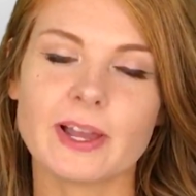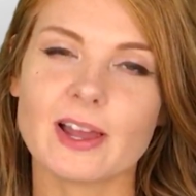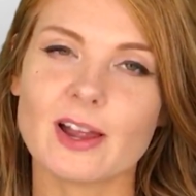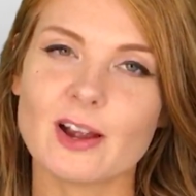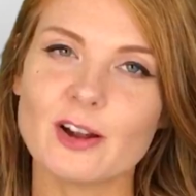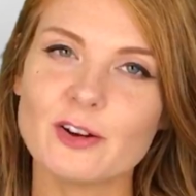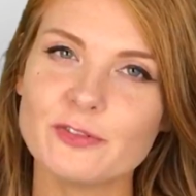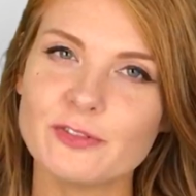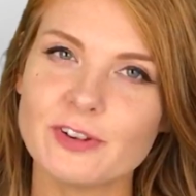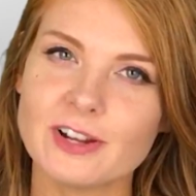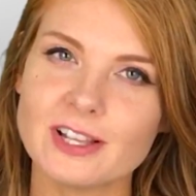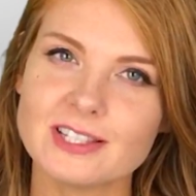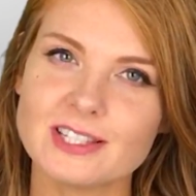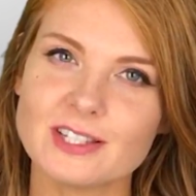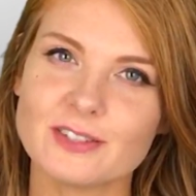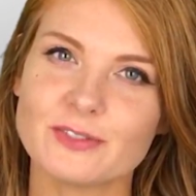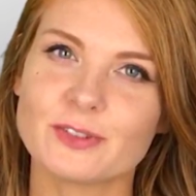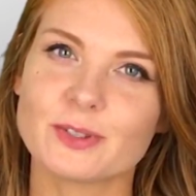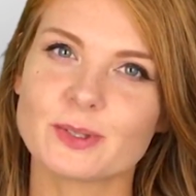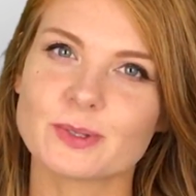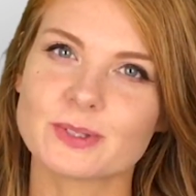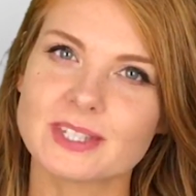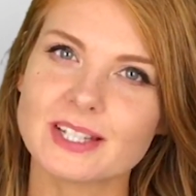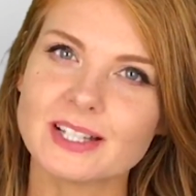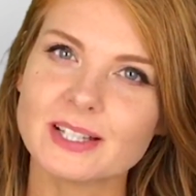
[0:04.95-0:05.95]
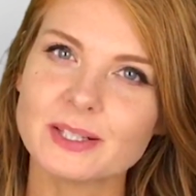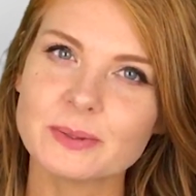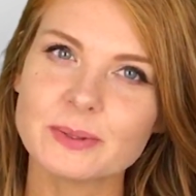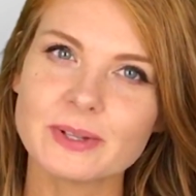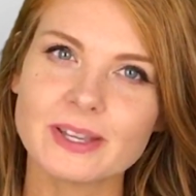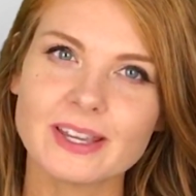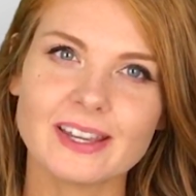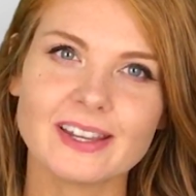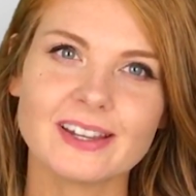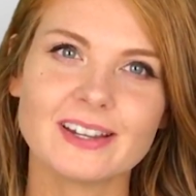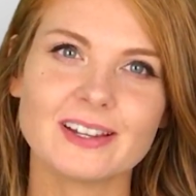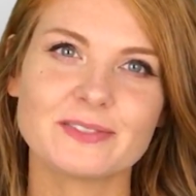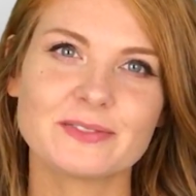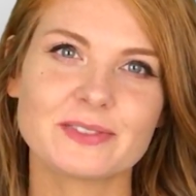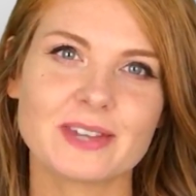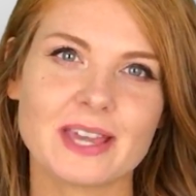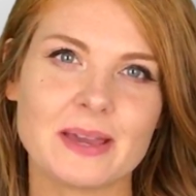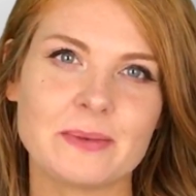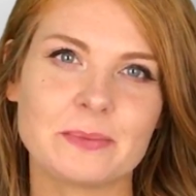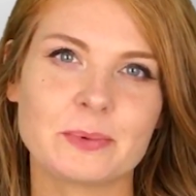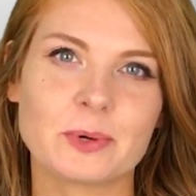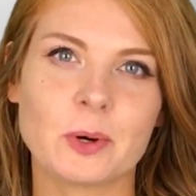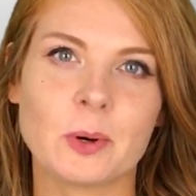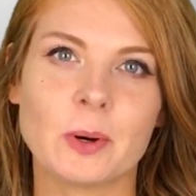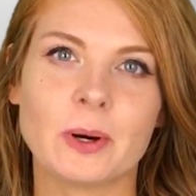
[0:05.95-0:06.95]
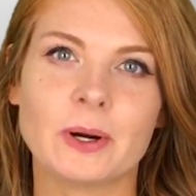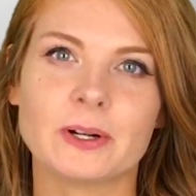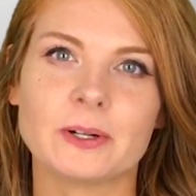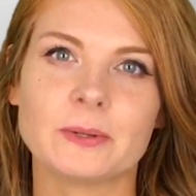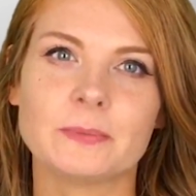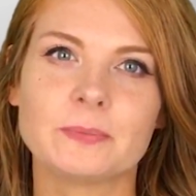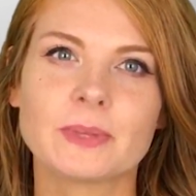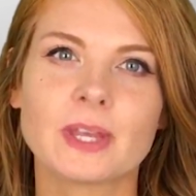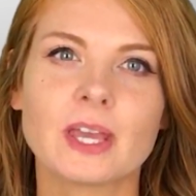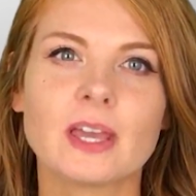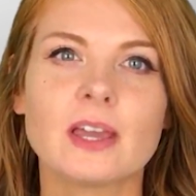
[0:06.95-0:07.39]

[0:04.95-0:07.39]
our friends at Fusillo Kia of Cape Coral.